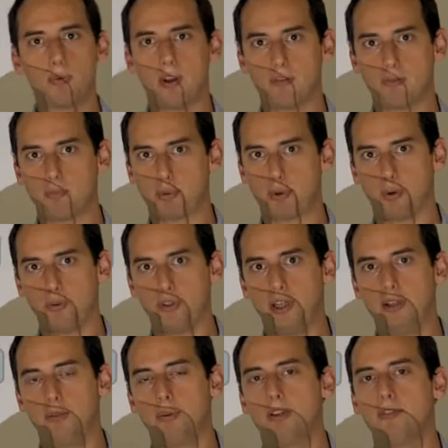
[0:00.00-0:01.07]
we have a
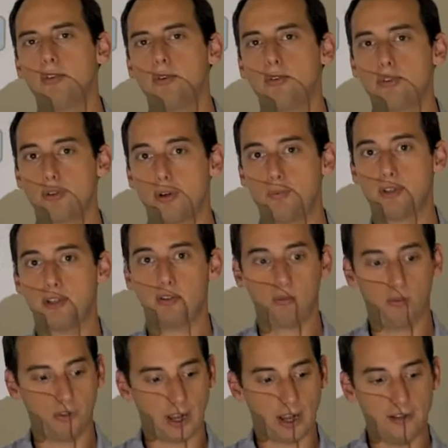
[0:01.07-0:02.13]
protein, we have used trypsin to
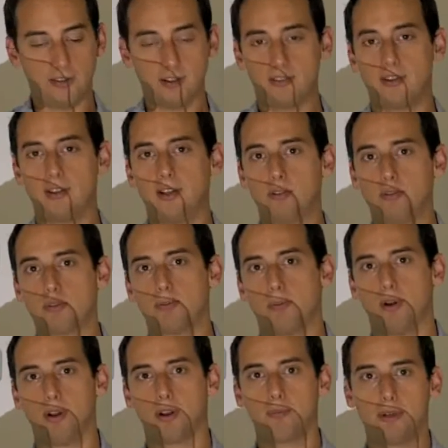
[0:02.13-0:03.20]
digest it into
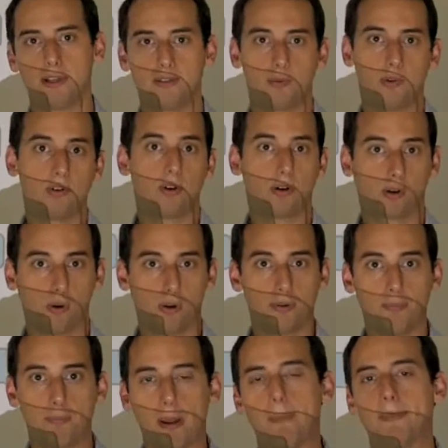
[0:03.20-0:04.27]
smaller bits which are called
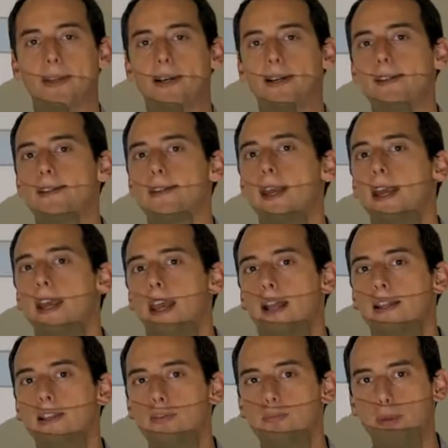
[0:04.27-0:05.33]
peptides,
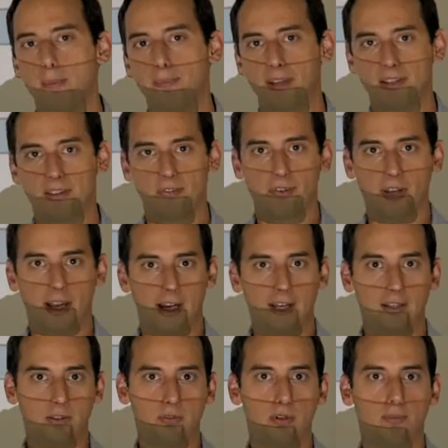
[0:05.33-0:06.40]
and these peptides fly
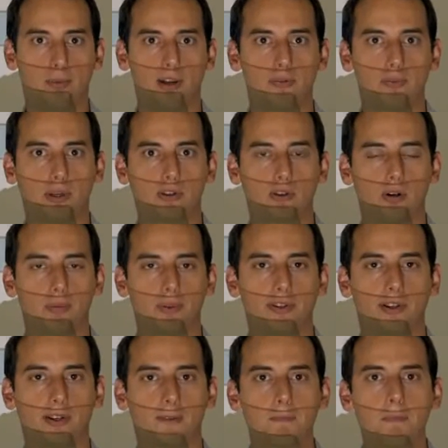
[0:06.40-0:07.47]
into the mass spectrometer.
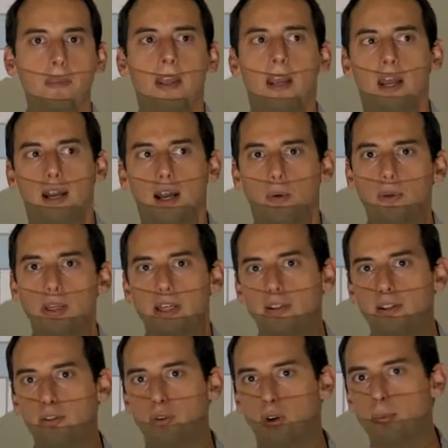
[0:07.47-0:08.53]
Now we can
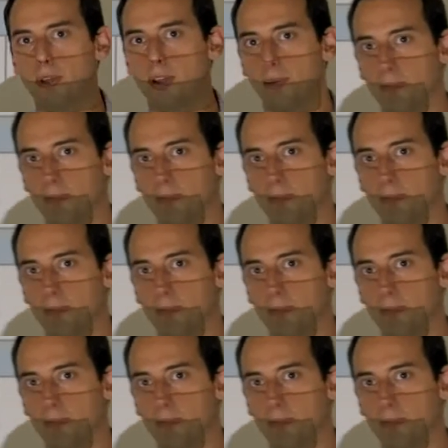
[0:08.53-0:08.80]
determine the